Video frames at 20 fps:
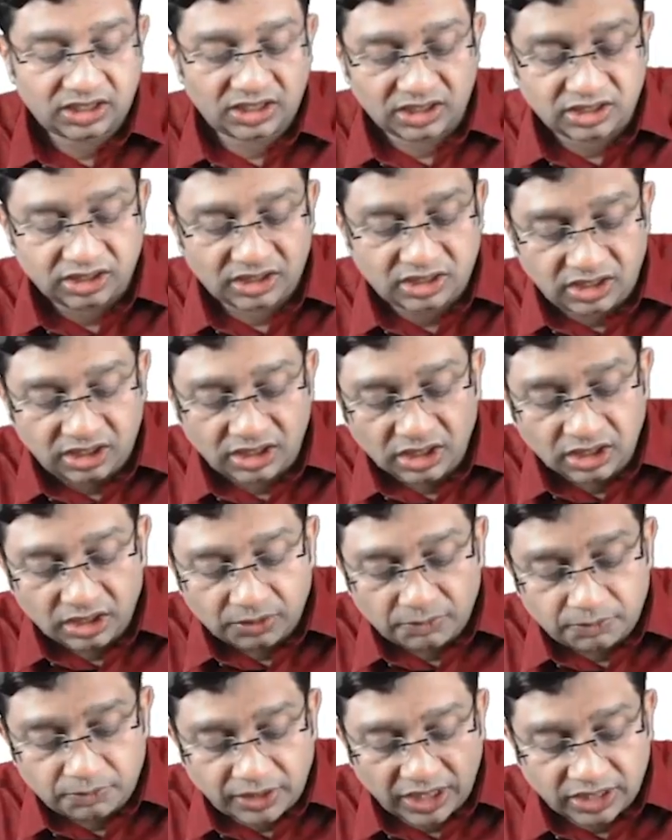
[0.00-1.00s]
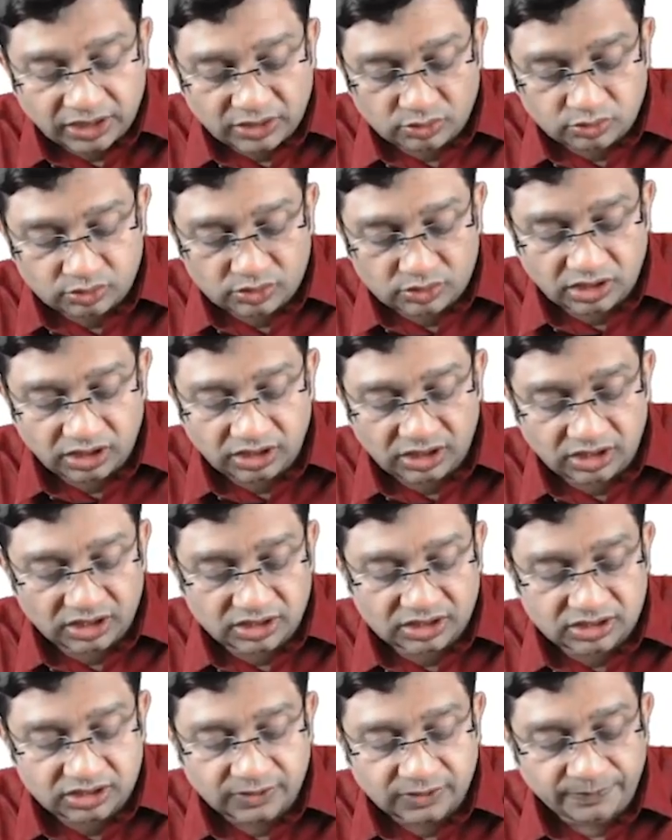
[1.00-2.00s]
in the prazosin
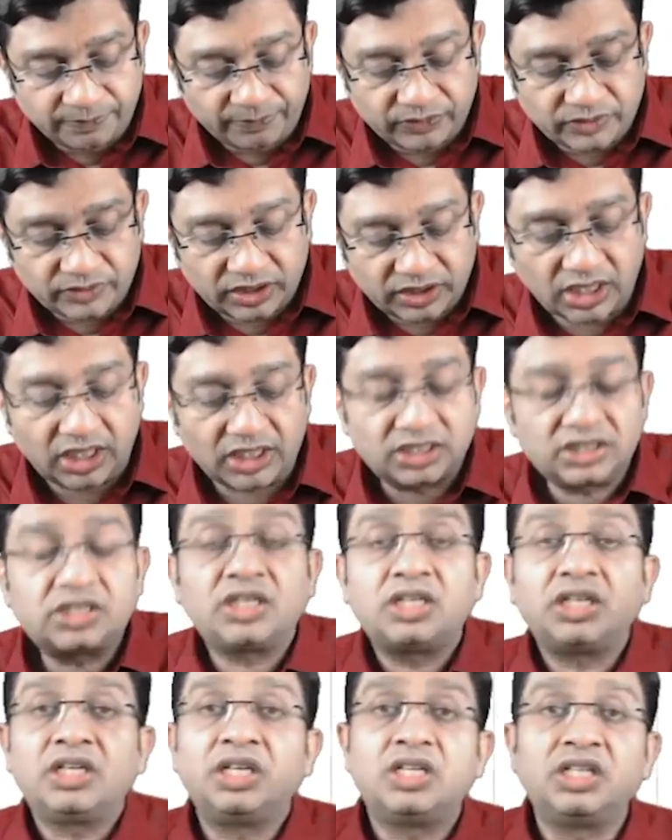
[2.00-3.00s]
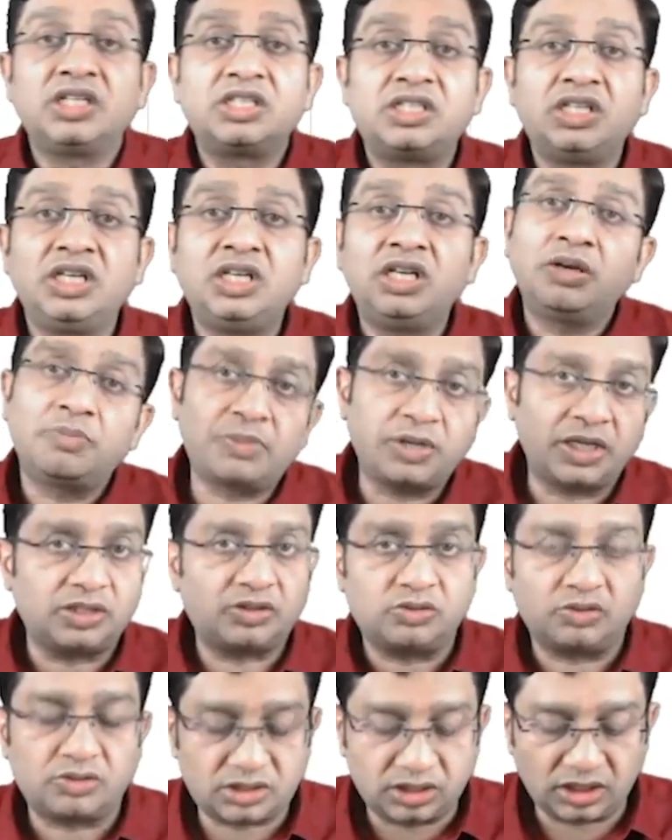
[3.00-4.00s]
is. The answer here is the
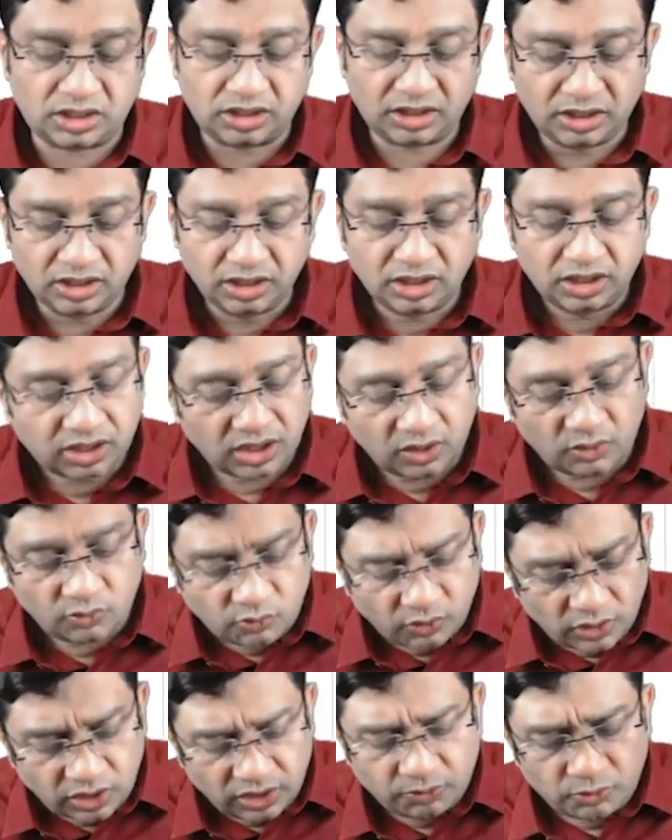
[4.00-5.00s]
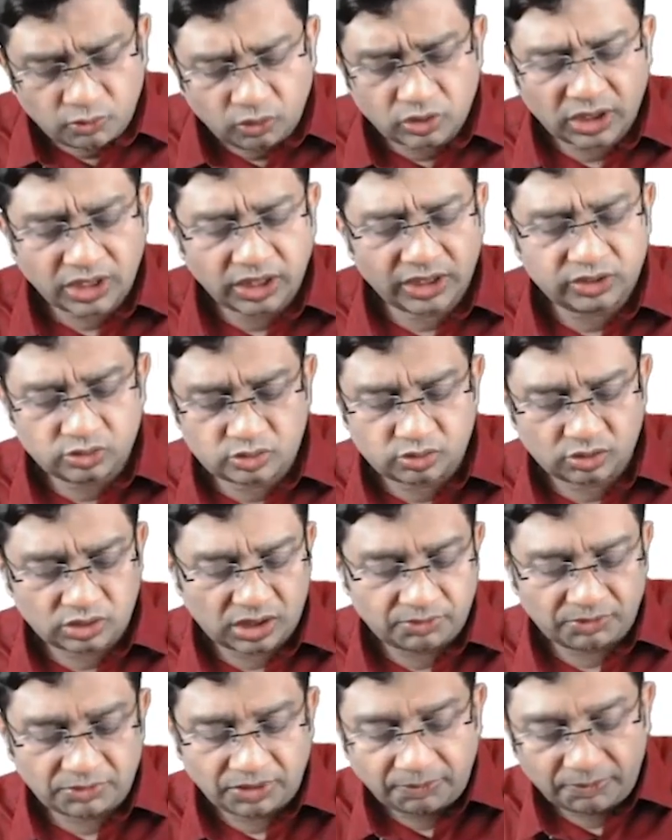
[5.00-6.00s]
prazosin. Then one more line you should
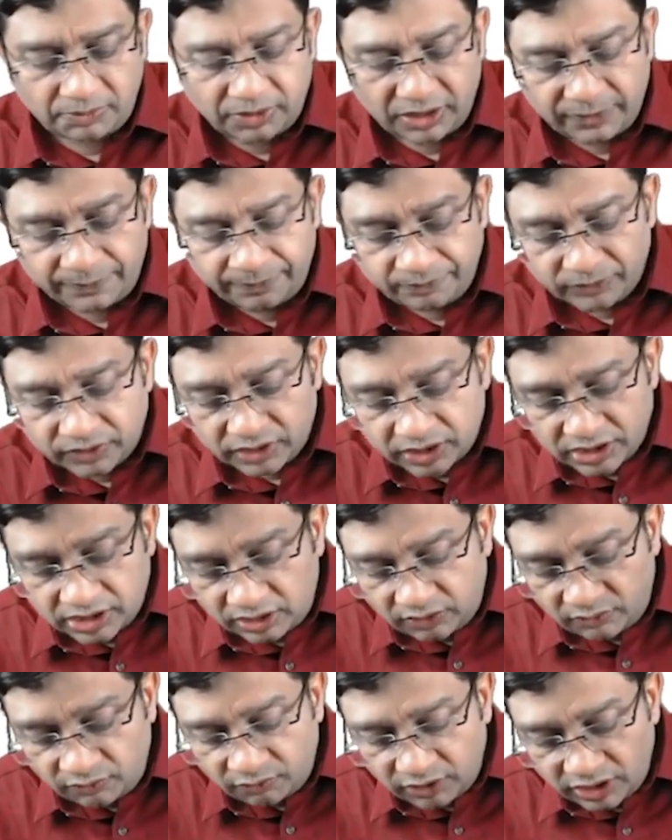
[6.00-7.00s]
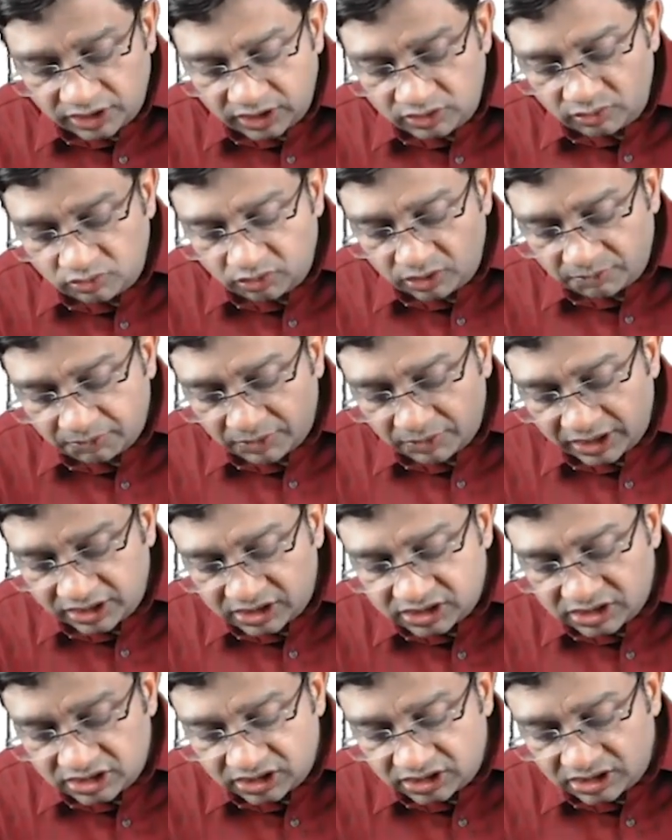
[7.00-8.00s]
remember that when you are
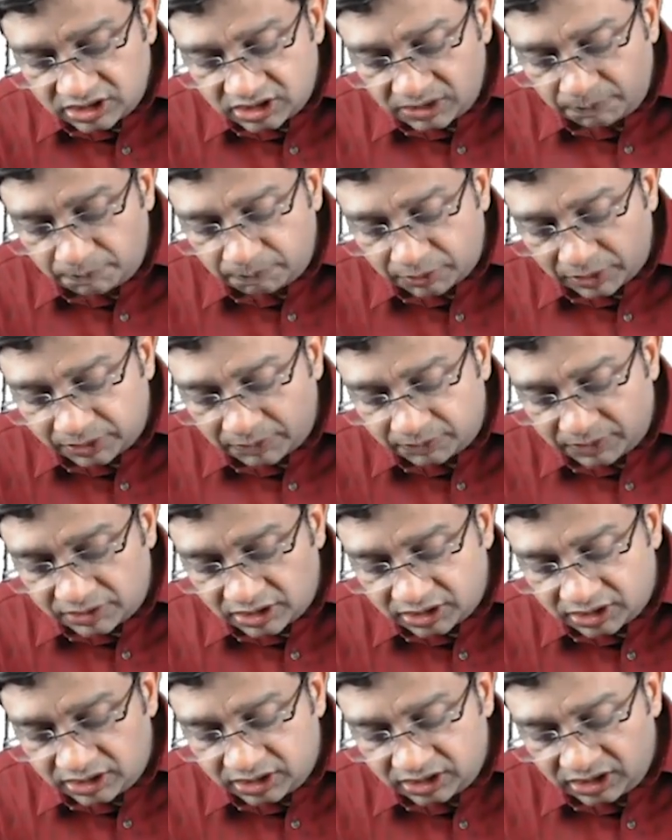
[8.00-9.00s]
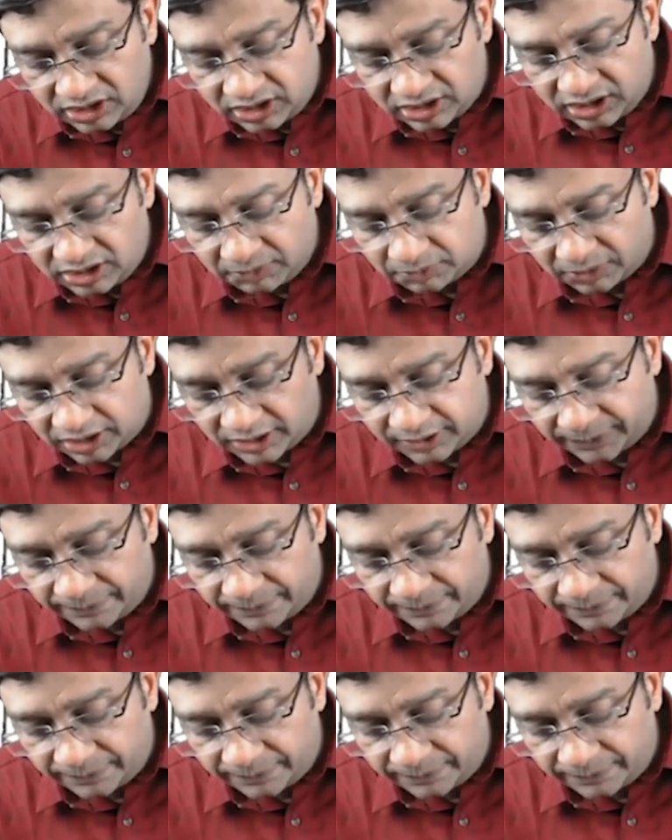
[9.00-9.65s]
managing the pulmonary edema,